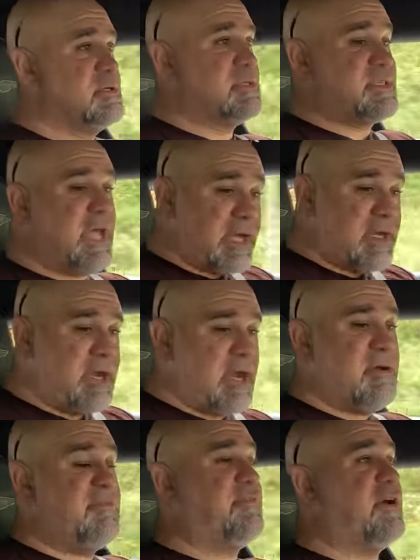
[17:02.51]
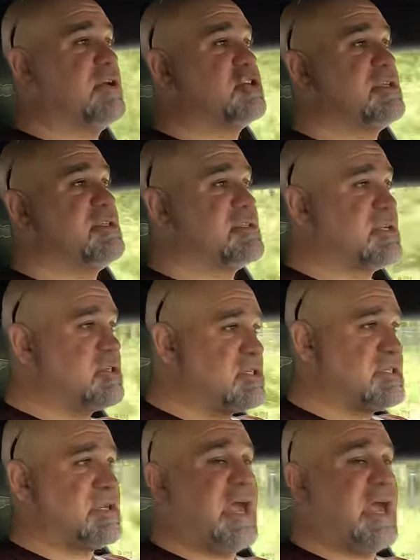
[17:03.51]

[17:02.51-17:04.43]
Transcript: Secondary functions such as